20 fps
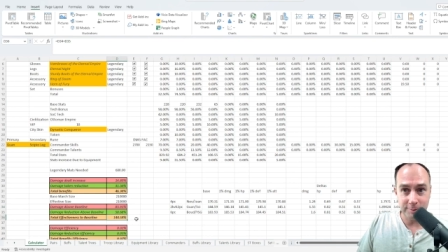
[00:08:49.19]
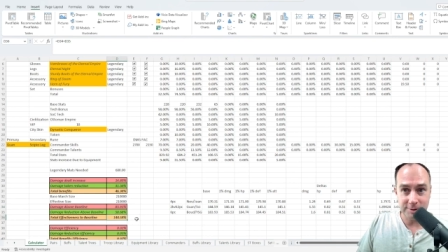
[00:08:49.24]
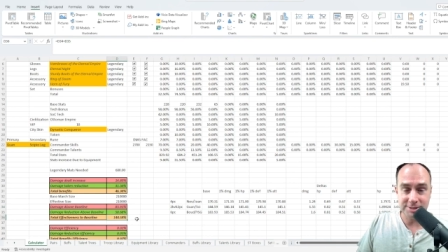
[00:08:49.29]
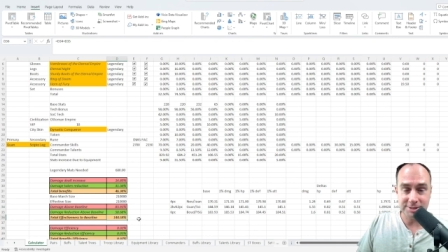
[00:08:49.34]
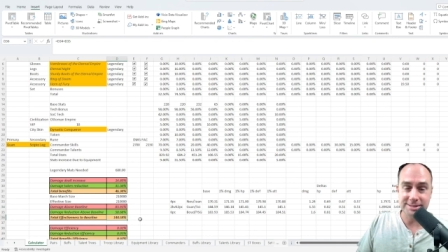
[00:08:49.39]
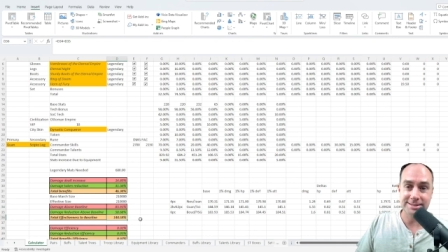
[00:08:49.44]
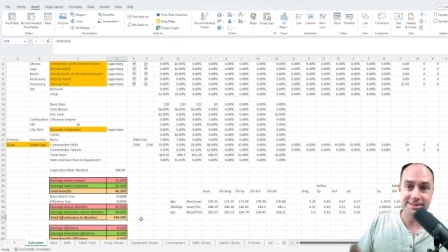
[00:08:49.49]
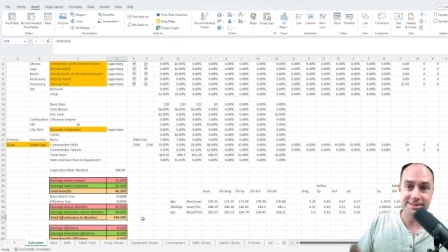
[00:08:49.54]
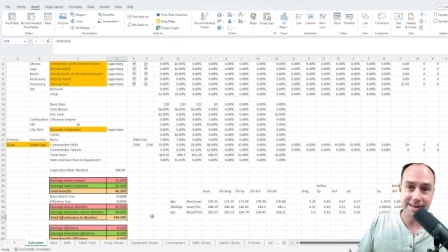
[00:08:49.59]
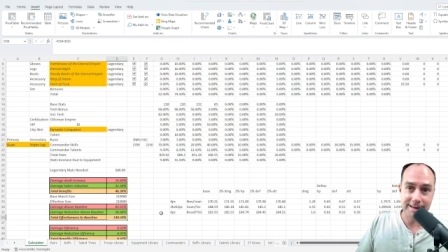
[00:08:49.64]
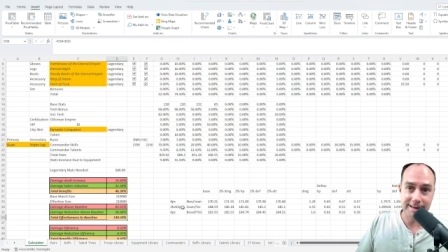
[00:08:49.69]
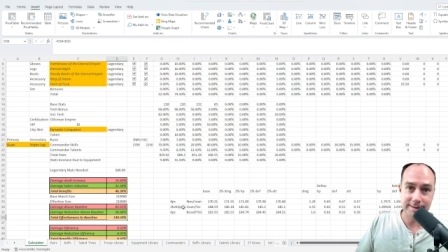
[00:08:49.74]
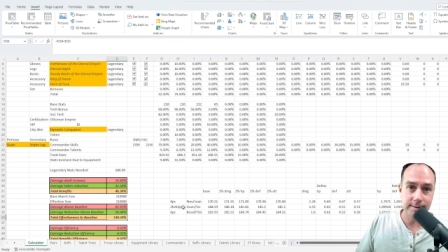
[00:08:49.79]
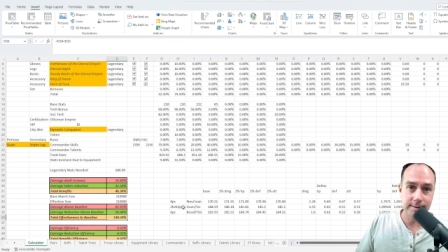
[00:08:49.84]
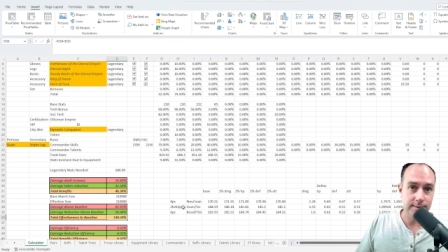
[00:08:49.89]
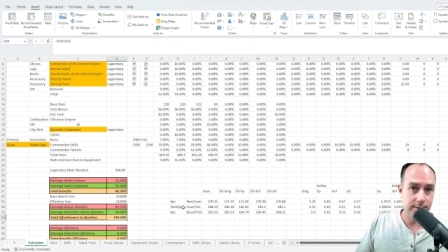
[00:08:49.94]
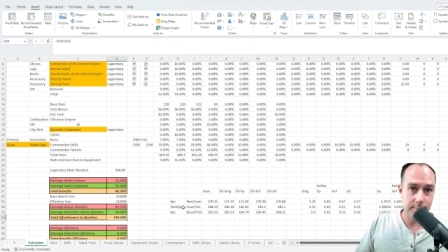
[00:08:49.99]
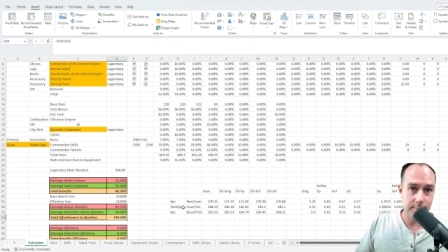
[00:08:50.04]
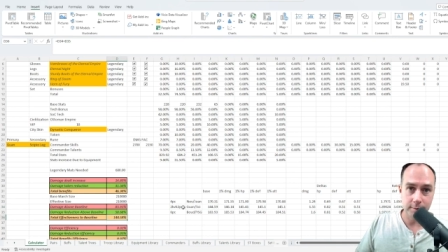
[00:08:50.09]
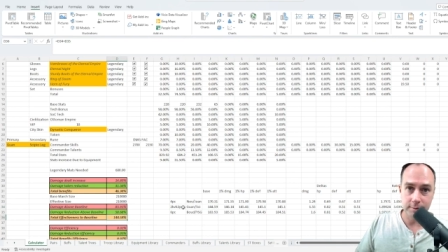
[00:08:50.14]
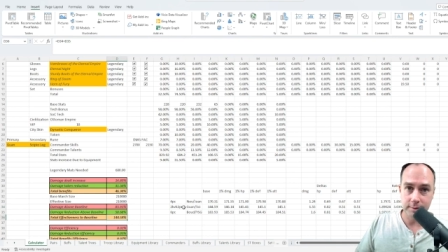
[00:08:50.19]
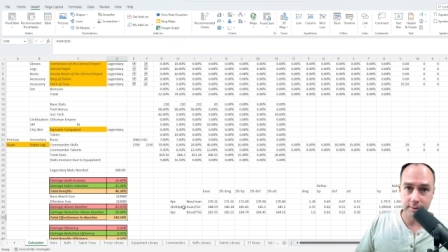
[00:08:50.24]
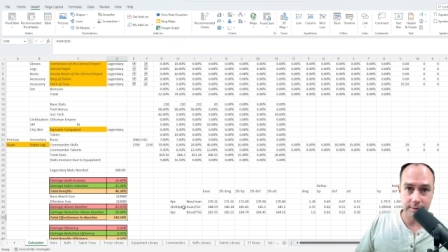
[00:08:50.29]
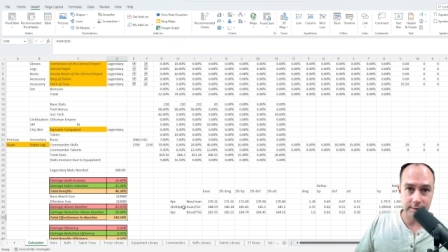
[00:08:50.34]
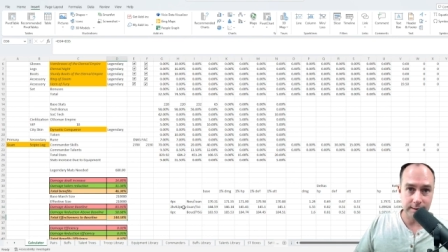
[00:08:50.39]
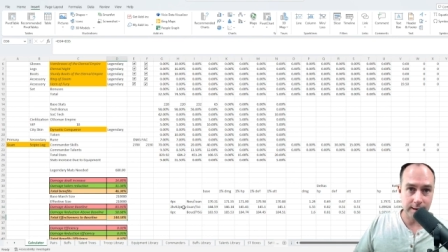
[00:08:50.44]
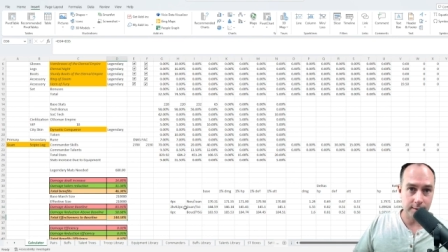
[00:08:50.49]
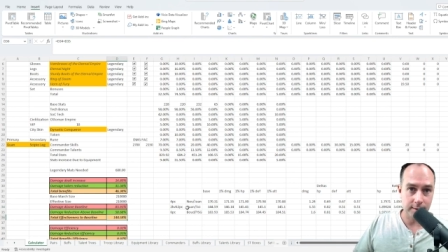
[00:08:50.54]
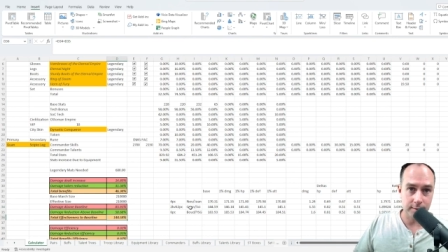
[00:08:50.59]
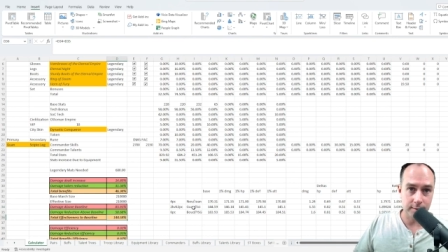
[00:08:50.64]
which is exactly the number that
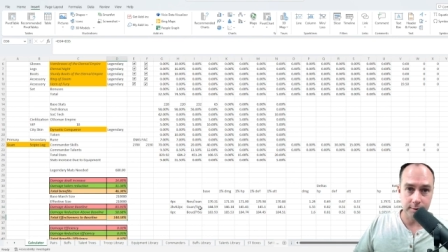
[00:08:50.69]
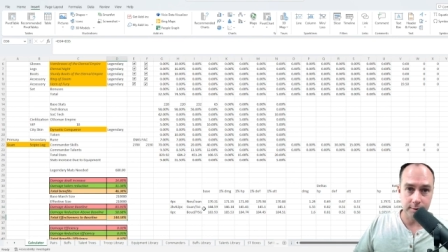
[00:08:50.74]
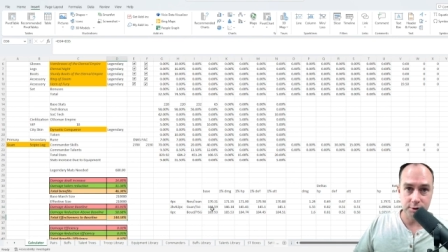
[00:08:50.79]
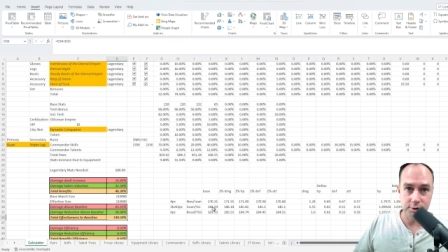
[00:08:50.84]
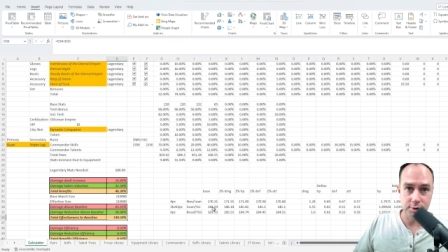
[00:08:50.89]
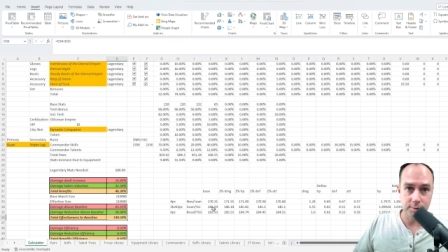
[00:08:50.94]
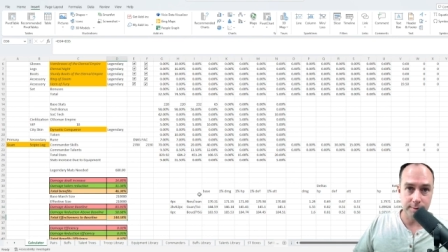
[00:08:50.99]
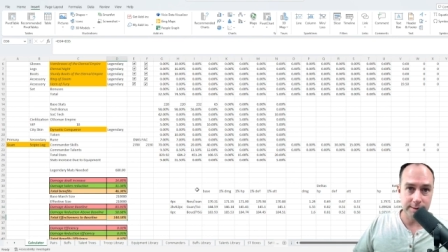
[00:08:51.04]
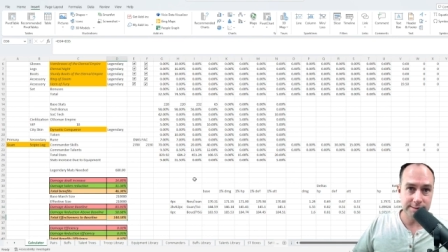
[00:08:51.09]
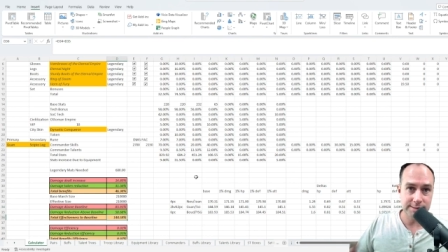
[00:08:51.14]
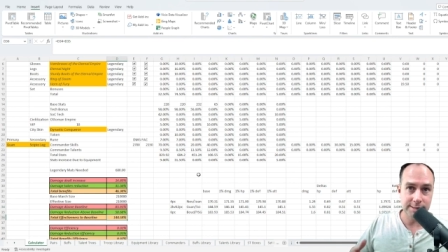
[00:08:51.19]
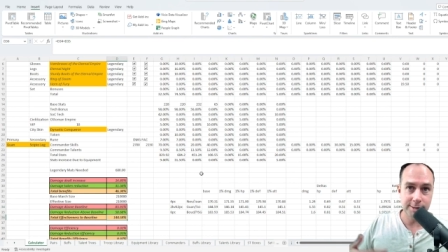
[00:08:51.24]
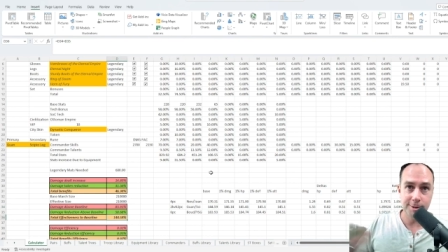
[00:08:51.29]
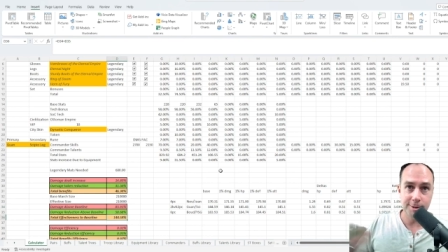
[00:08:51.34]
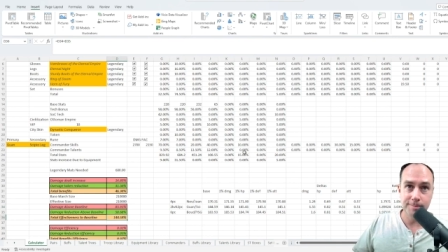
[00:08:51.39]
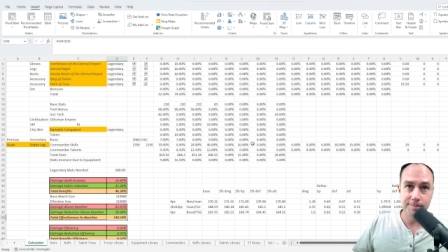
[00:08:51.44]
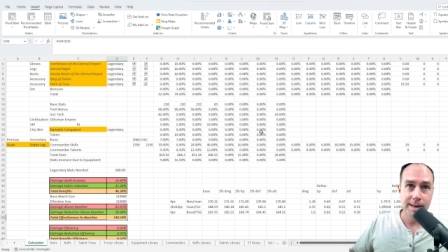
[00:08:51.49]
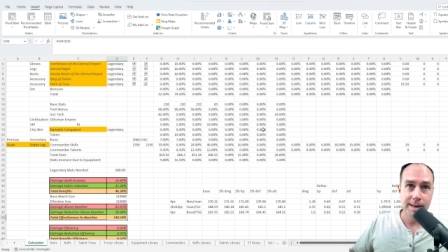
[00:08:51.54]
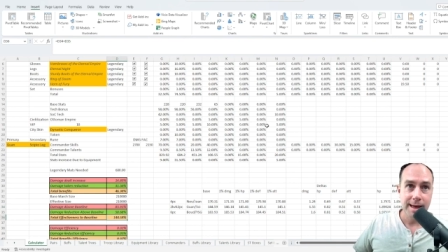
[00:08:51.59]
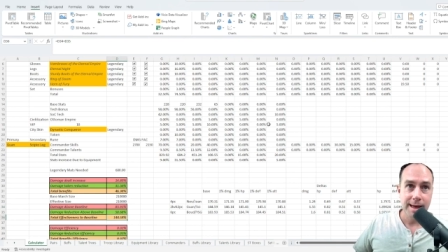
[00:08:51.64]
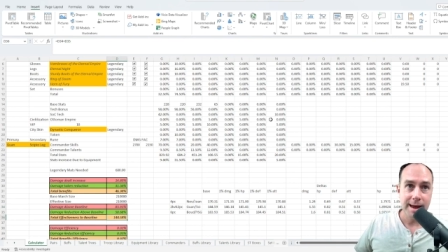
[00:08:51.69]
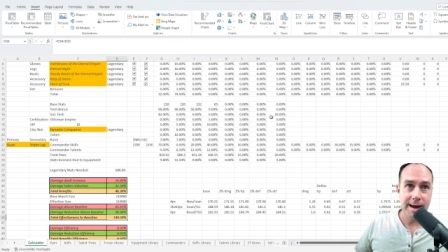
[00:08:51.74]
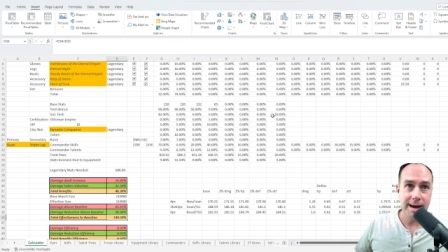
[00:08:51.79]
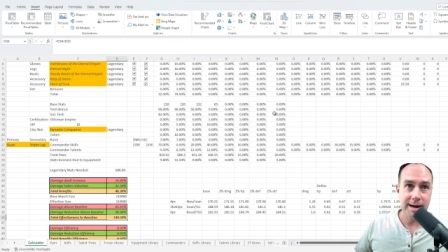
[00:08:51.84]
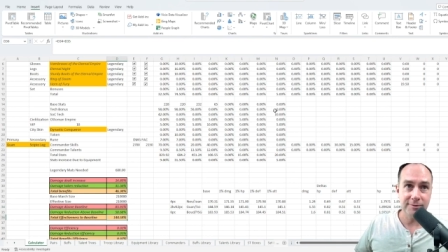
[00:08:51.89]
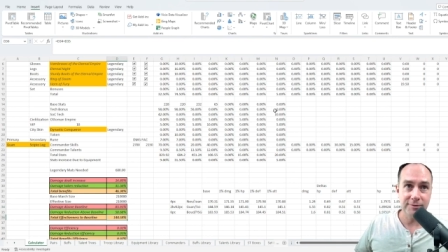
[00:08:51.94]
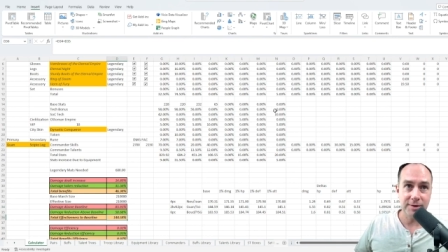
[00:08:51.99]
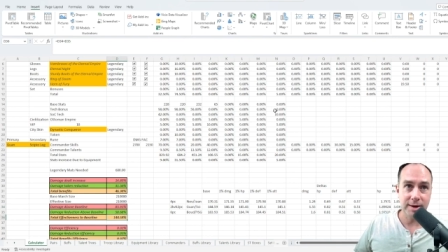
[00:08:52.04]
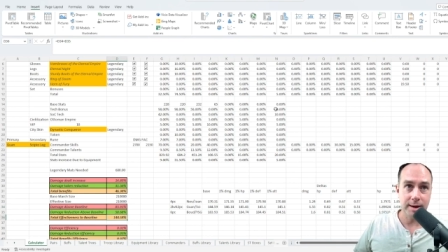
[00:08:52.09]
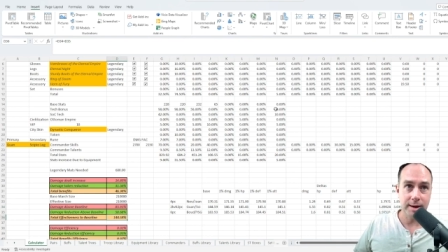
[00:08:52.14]
the calculator generates here.
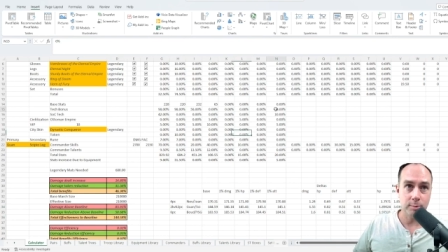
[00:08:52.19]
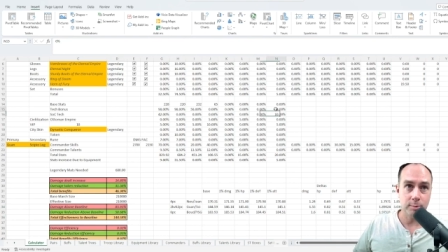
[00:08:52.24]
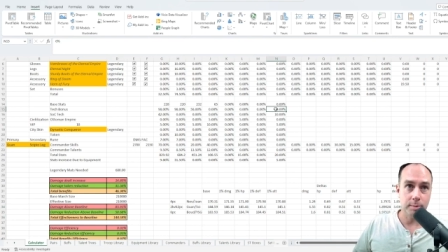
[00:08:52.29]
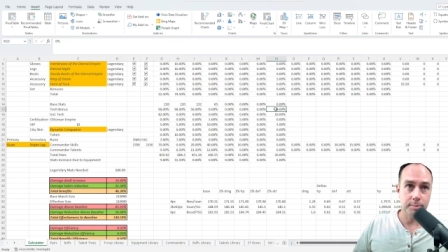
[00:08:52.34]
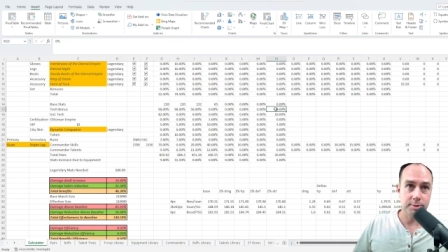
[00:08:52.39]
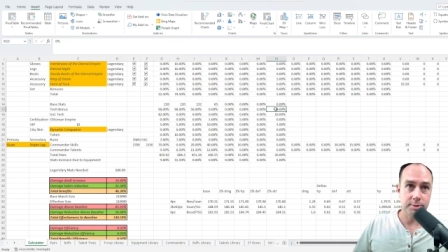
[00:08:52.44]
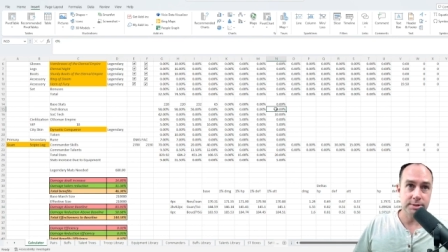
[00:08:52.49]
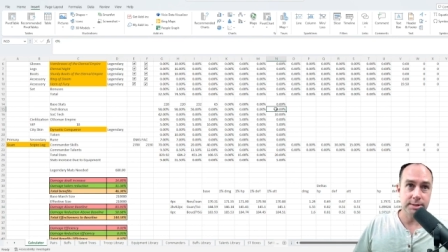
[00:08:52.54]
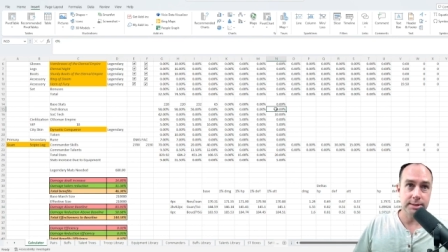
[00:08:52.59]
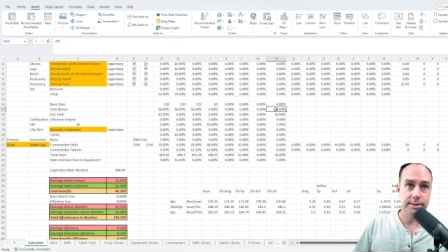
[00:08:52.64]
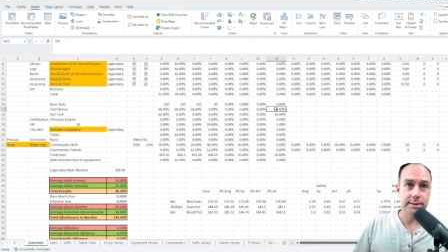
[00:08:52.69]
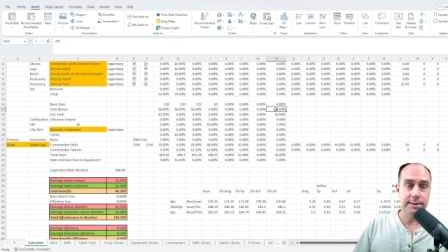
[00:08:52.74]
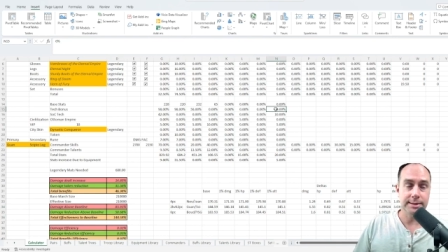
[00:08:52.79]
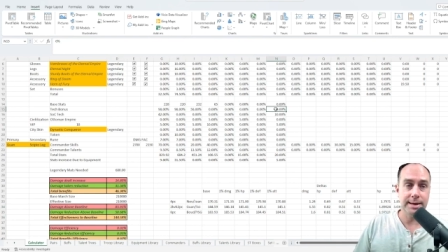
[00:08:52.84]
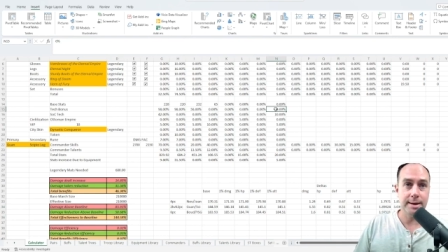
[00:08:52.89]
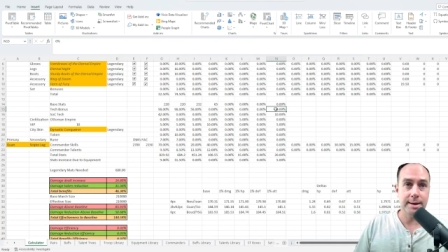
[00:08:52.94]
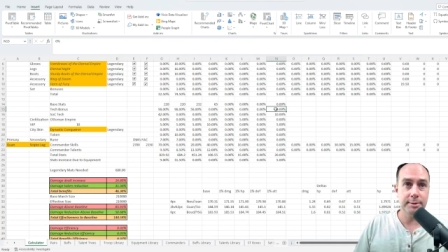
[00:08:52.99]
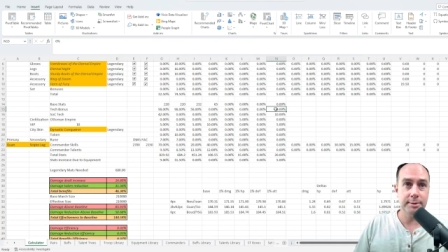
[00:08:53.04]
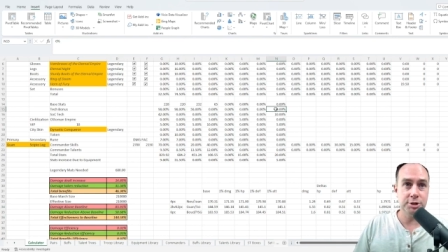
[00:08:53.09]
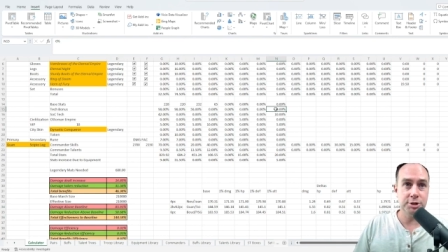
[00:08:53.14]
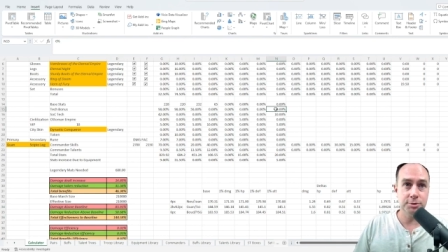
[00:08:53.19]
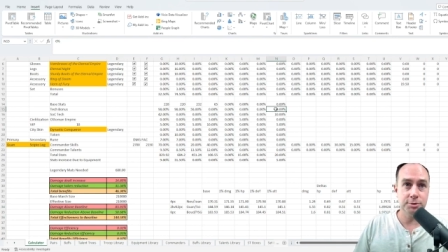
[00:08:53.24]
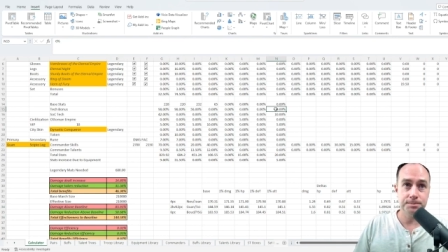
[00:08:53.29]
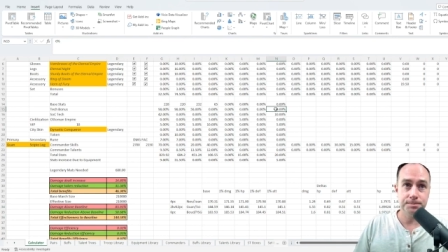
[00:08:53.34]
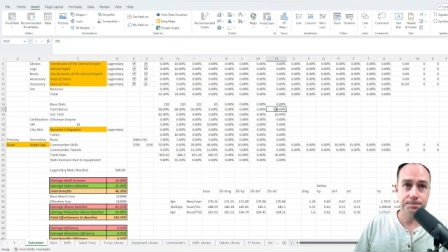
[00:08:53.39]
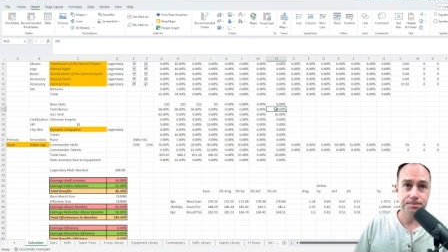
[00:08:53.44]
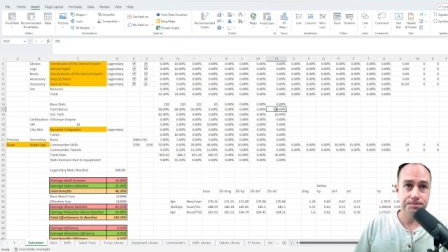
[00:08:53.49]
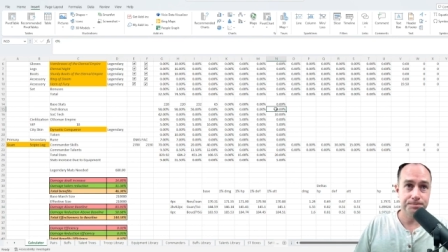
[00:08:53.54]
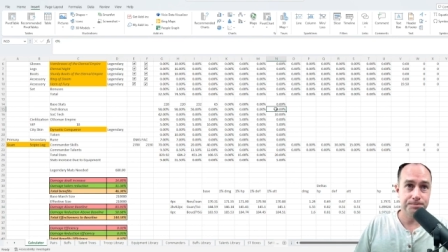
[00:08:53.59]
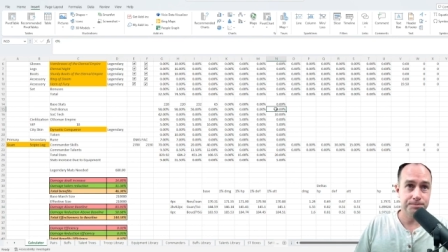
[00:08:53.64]
And if I add 1% damage